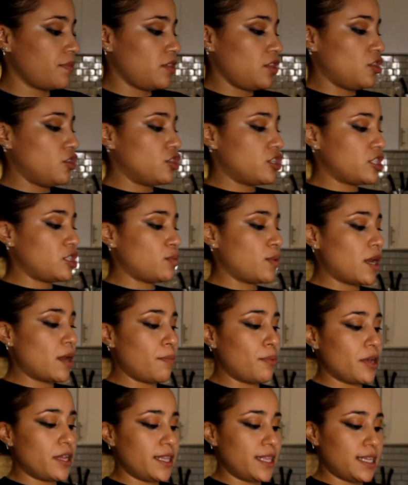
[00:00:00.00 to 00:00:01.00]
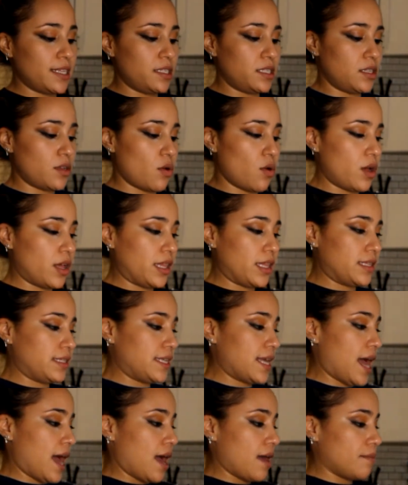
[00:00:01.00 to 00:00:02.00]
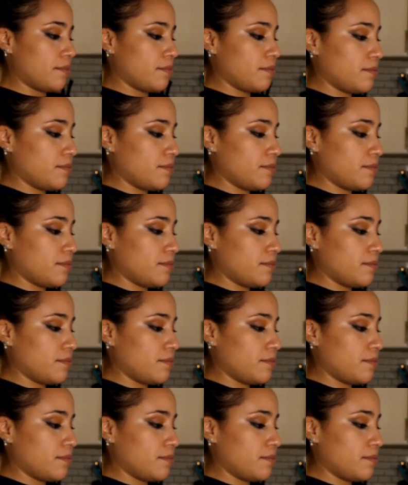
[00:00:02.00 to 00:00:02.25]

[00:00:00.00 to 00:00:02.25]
you just want to put this on the top